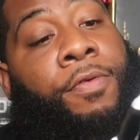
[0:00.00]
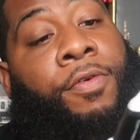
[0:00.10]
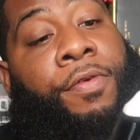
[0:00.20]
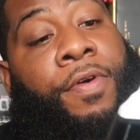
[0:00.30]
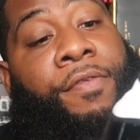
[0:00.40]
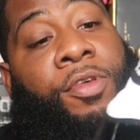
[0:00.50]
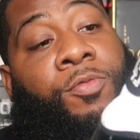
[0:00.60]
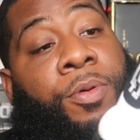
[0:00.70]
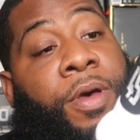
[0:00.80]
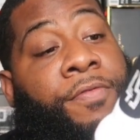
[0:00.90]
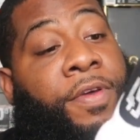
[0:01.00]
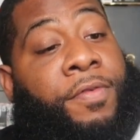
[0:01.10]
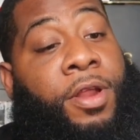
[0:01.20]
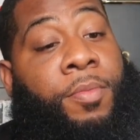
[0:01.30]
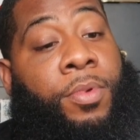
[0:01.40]
45 is one of my
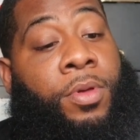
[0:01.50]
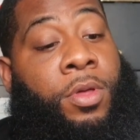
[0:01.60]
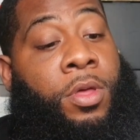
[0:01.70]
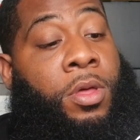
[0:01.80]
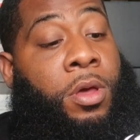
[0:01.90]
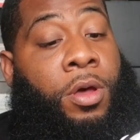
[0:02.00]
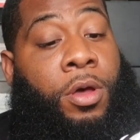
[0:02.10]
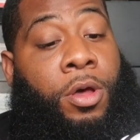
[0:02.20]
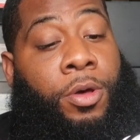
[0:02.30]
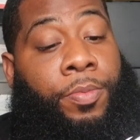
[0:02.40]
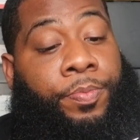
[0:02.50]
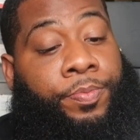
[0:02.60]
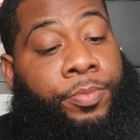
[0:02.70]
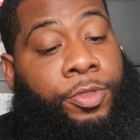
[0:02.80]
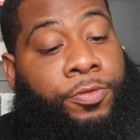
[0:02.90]
favorite numbers for
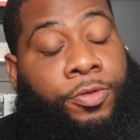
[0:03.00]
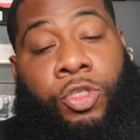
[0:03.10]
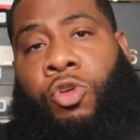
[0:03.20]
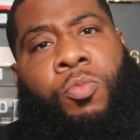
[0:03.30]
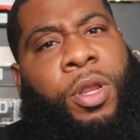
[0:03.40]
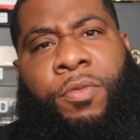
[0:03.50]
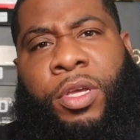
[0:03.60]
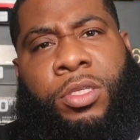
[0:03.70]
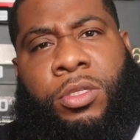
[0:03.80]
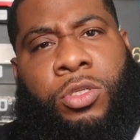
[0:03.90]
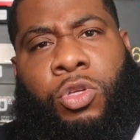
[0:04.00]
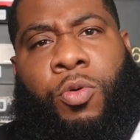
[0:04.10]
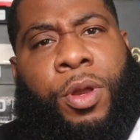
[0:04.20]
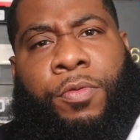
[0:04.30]
so many reasons.